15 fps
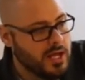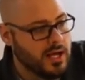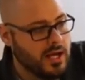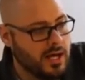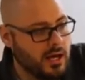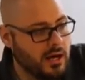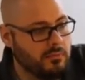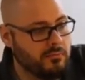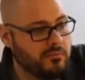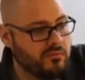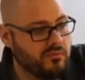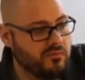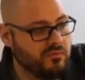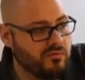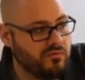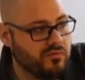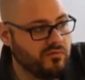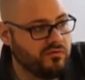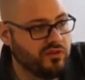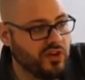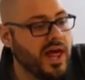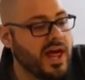um,
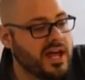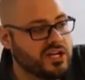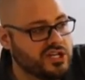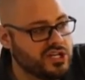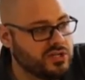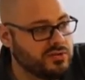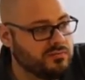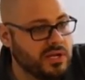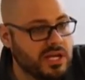flesh,